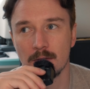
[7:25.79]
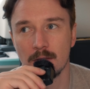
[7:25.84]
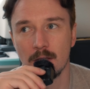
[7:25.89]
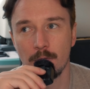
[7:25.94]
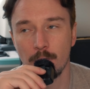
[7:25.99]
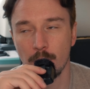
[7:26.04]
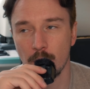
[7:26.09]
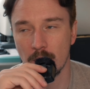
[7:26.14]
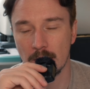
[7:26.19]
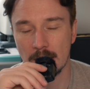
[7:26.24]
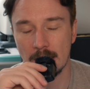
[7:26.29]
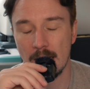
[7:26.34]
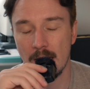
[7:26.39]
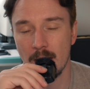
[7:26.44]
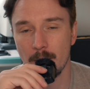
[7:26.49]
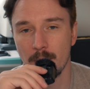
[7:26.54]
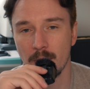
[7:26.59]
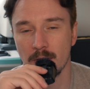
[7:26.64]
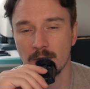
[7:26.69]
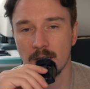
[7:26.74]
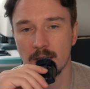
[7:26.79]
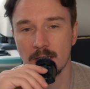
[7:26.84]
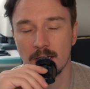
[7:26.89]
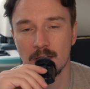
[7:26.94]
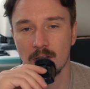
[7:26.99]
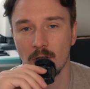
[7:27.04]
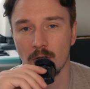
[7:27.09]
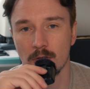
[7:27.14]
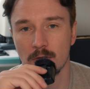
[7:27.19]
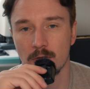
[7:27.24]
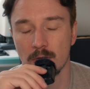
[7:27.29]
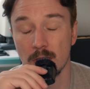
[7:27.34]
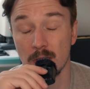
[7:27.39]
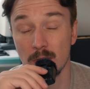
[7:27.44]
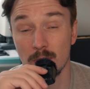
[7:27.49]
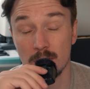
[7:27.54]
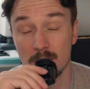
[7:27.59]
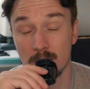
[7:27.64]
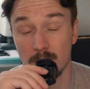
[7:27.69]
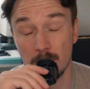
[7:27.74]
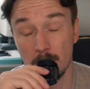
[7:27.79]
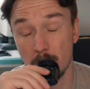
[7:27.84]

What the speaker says: different lab, and they did not use